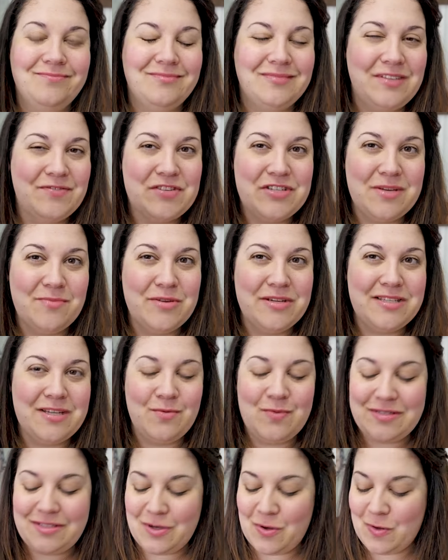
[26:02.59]
for some reason it
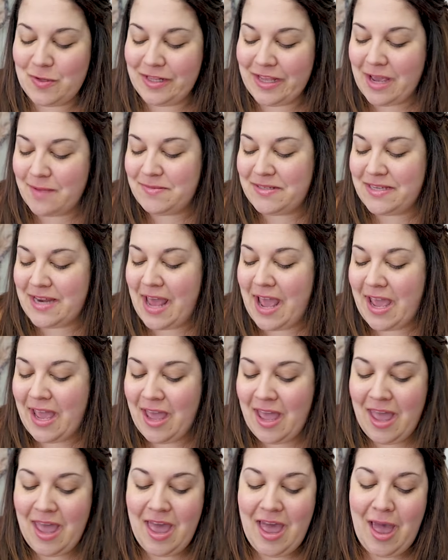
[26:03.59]
wasn't holding up today
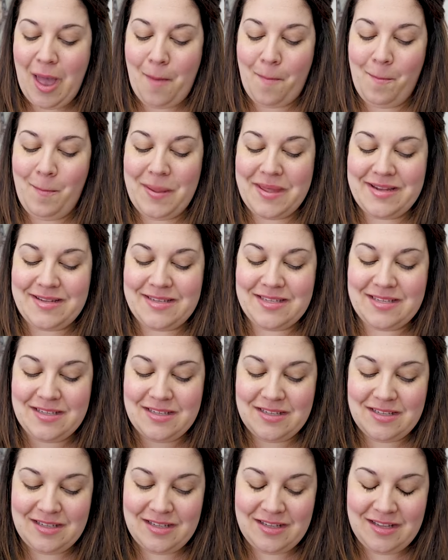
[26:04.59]
but
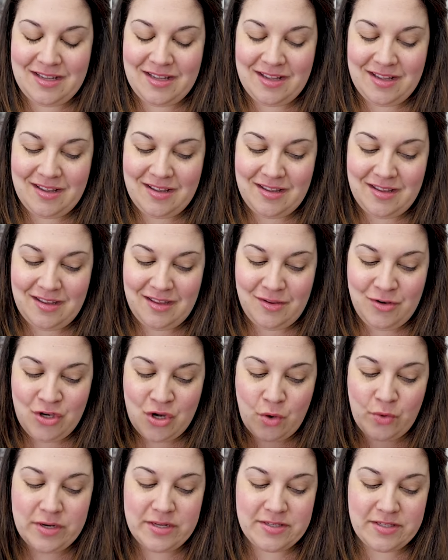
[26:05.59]

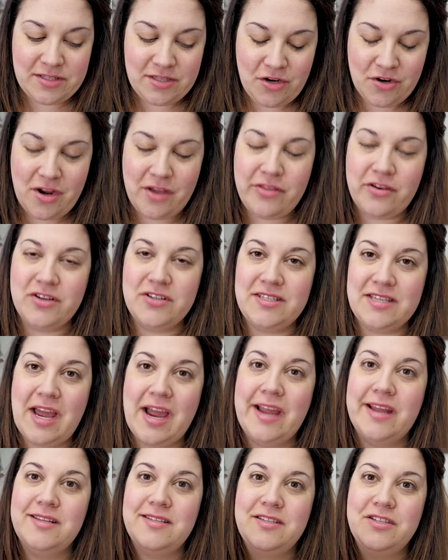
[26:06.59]
notice your other
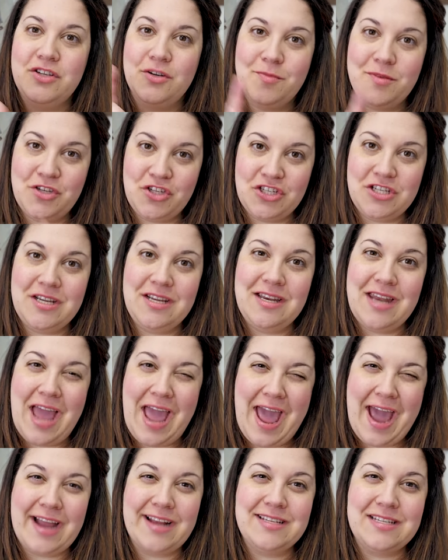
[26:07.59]
signs is your machine
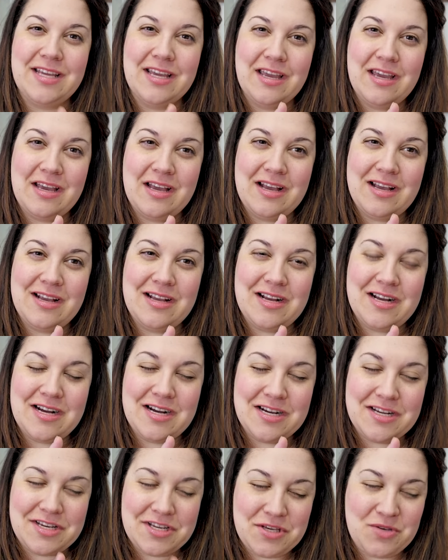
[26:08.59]
acting
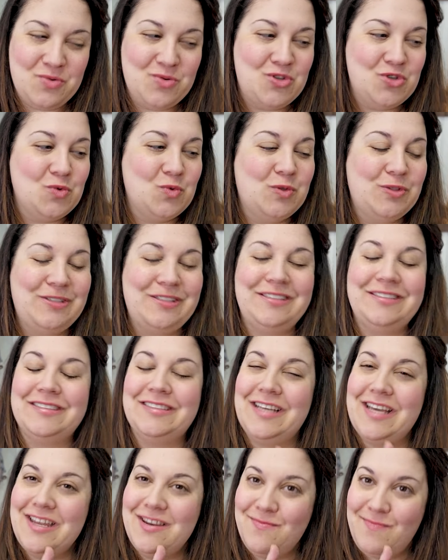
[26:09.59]
unusual,
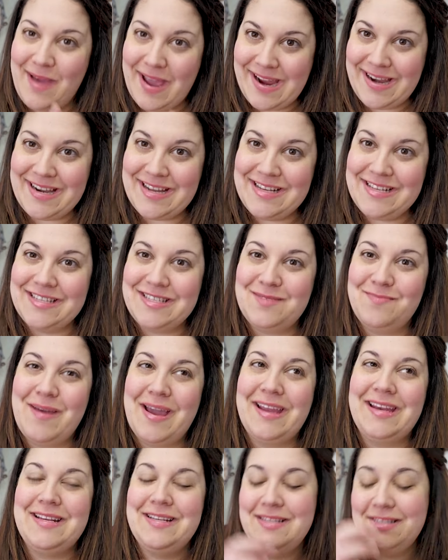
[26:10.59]
and mine is.
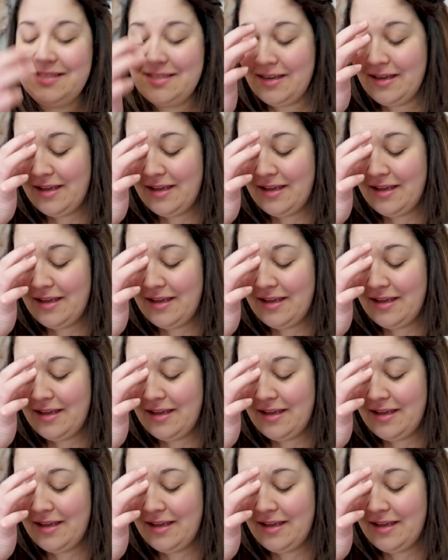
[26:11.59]
Mine is